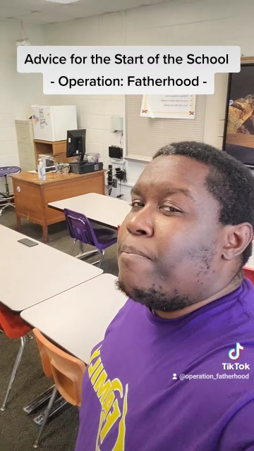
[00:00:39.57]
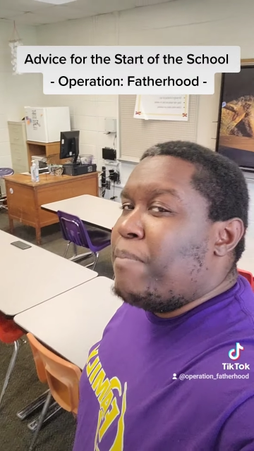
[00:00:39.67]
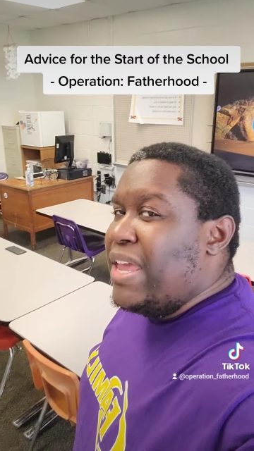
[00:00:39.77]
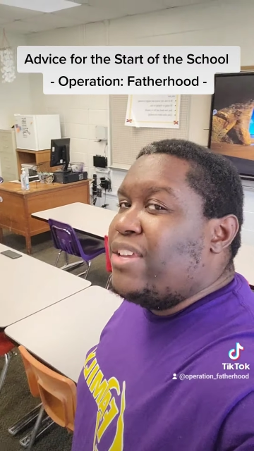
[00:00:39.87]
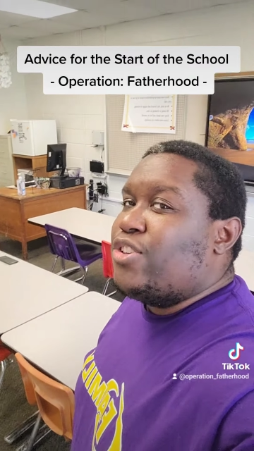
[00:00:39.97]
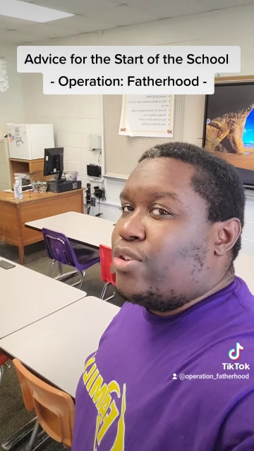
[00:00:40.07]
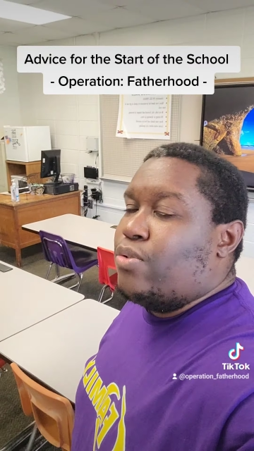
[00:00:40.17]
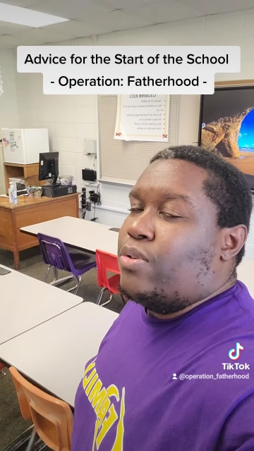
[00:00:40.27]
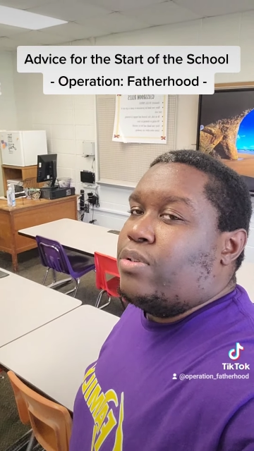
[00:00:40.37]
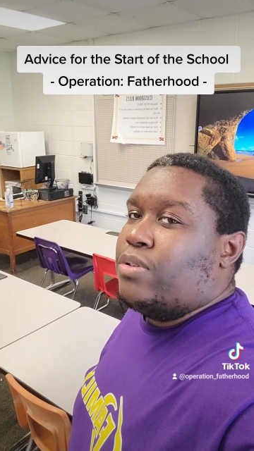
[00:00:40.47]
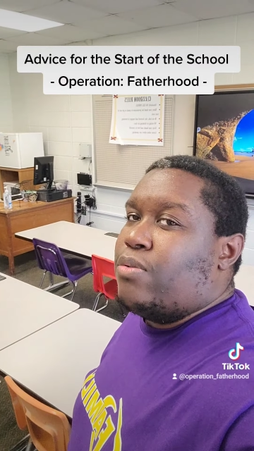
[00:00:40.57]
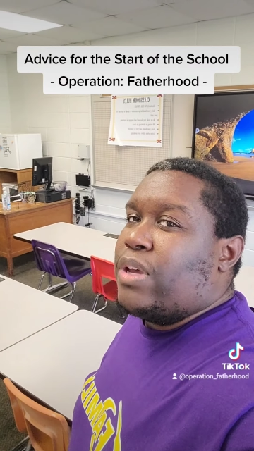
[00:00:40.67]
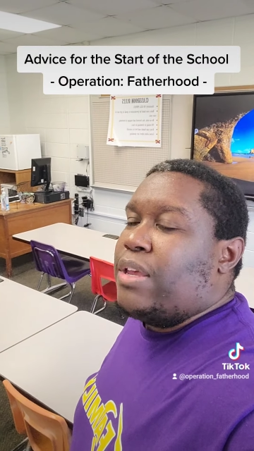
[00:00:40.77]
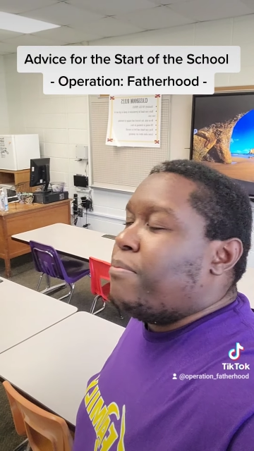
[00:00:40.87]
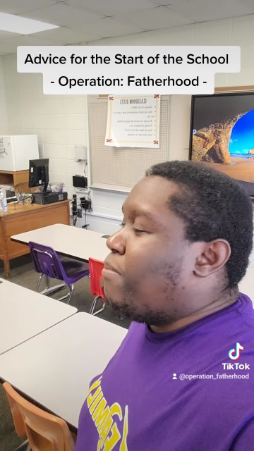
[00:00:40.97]
make sure,
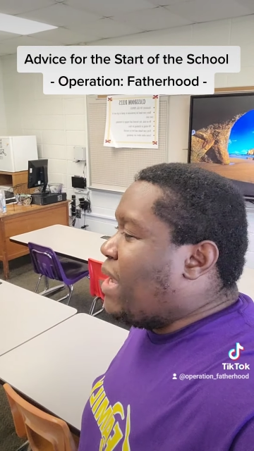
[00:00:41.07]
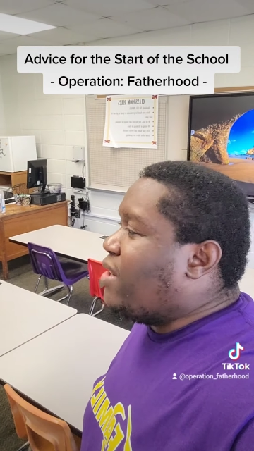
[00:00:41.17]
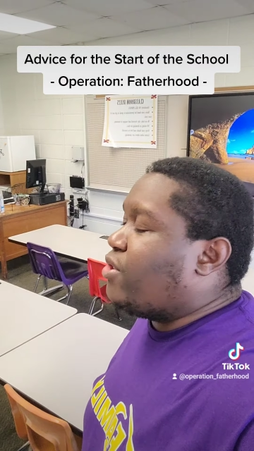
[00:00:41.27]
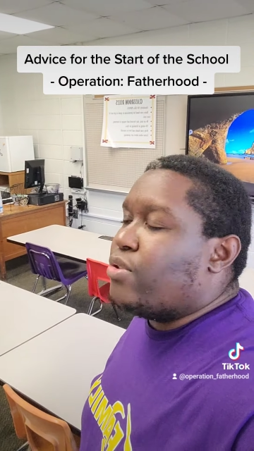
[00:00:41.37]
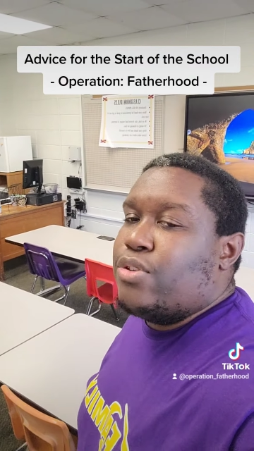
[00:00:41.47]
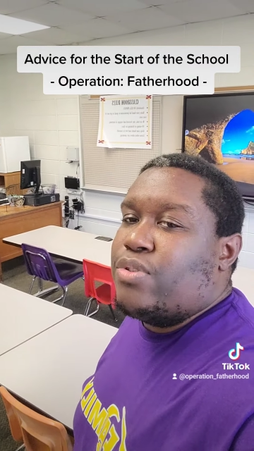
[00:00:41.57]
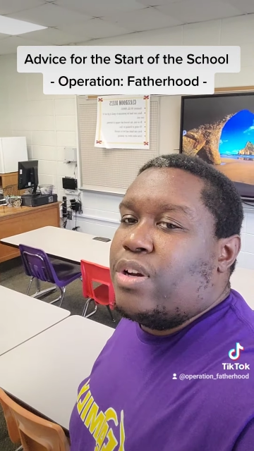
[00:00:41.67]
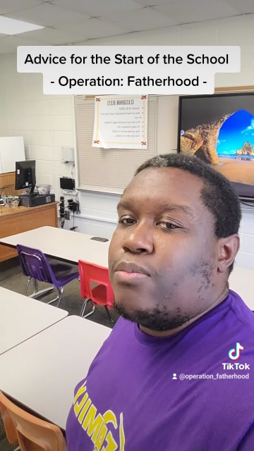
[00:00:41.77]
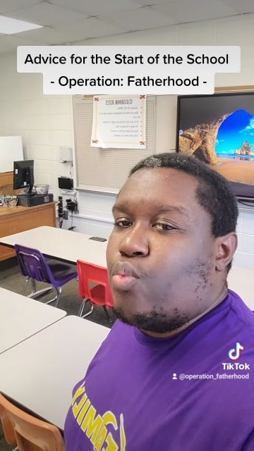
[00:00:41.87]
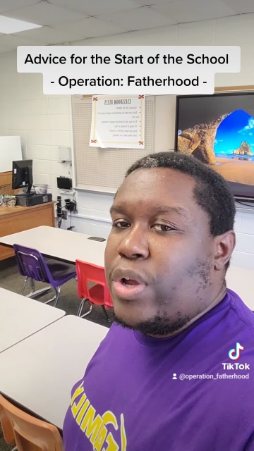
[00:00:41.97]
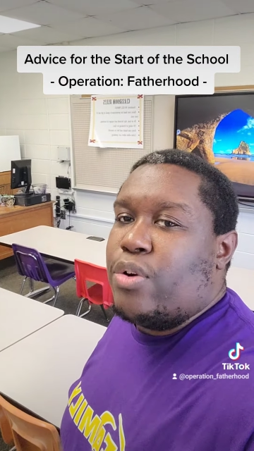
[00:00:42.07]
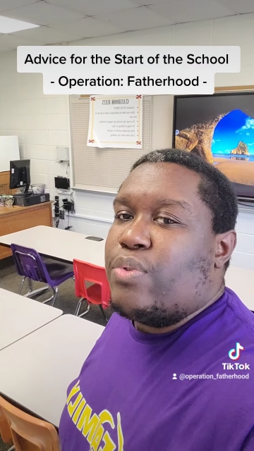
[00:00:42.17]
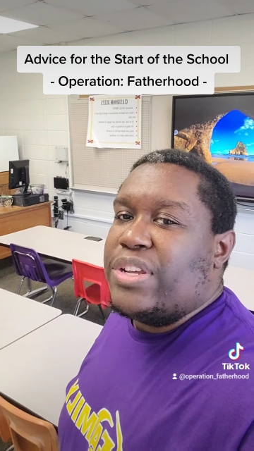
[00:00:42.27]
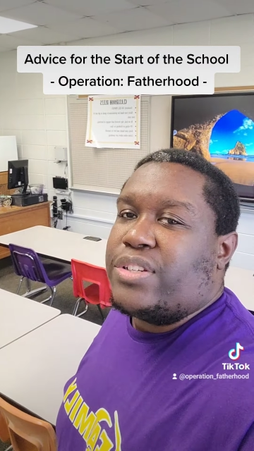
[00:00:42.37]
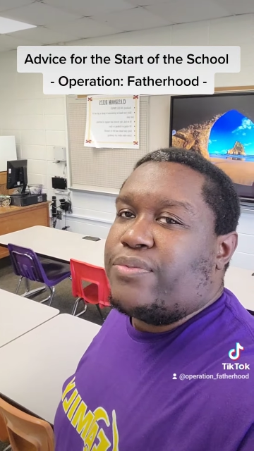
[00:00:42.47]
okay, make sure you come well
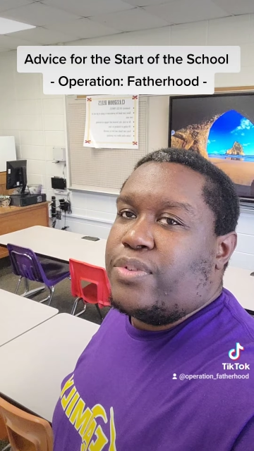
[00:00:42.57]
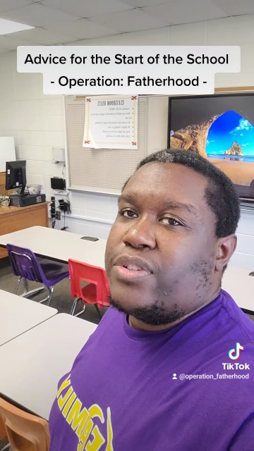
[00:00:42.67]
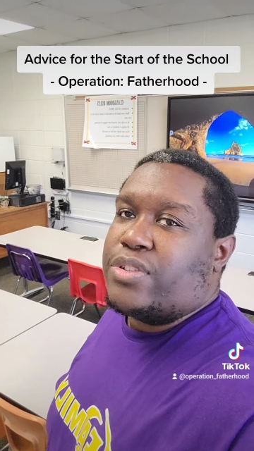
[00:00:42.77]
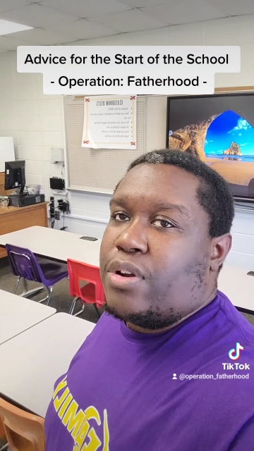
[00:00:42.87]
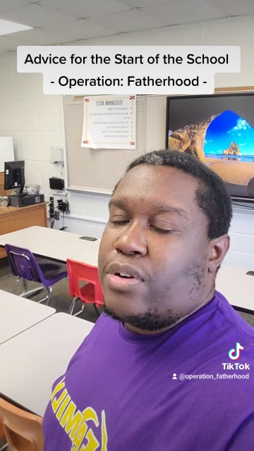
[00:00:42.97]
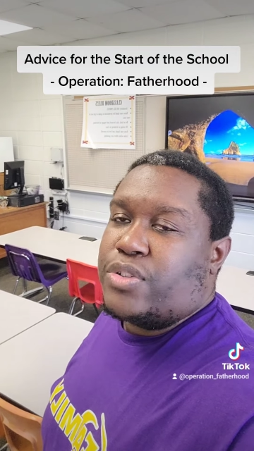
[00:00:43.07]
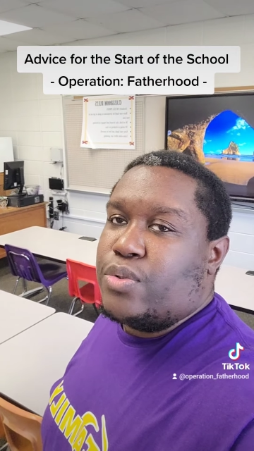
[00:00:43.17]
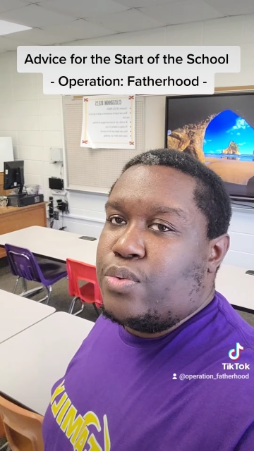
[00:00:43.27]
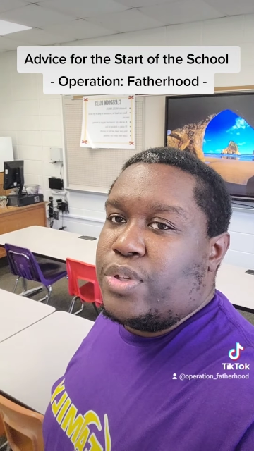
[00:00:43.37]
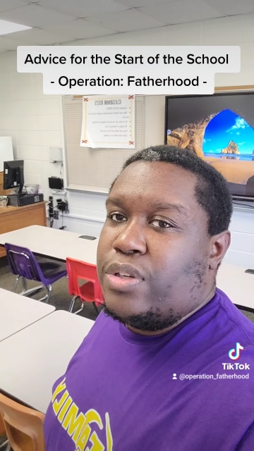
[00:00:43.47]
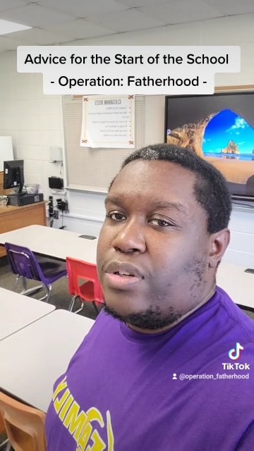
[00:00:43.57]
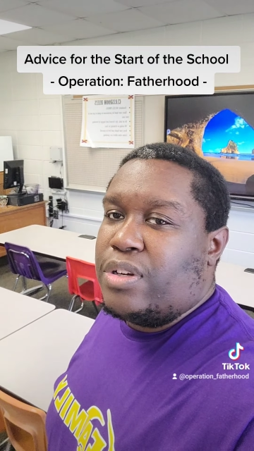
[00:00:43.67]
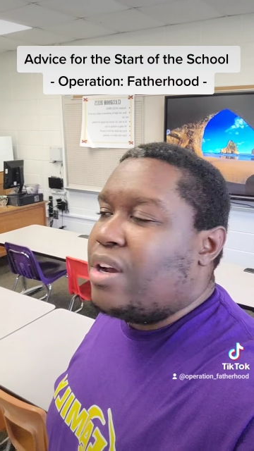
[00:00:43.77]
rested for the start of school year.